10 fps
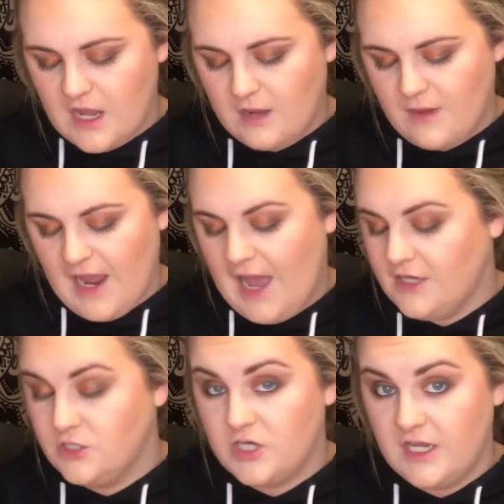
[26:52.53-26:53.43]
I
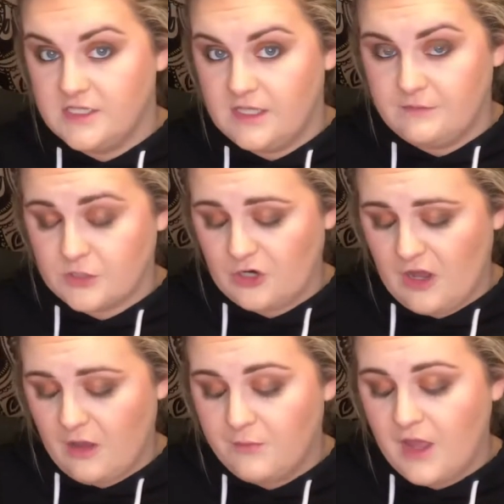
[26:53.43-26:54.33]
had to try his lip
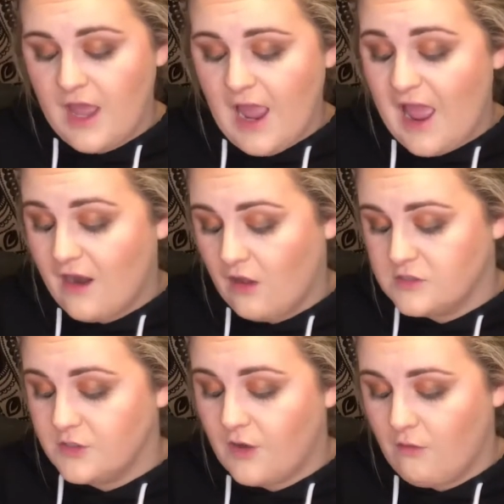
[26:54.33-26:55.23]
scrub, and I
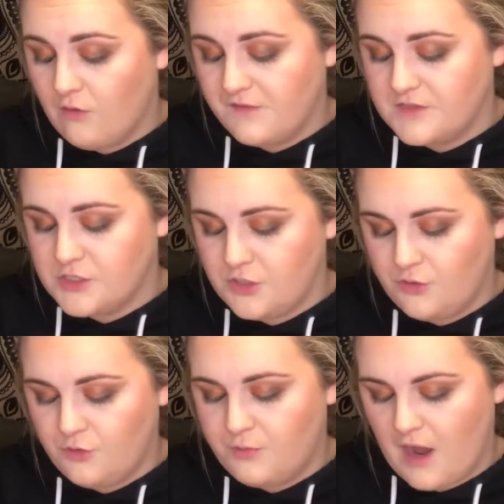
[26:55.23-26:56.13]
also got one of his
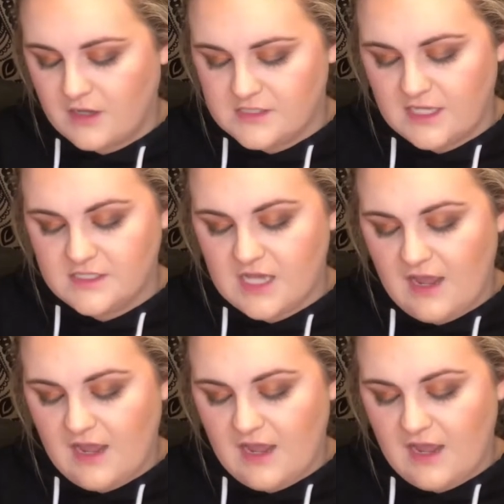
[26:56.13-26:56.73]
nude box sets.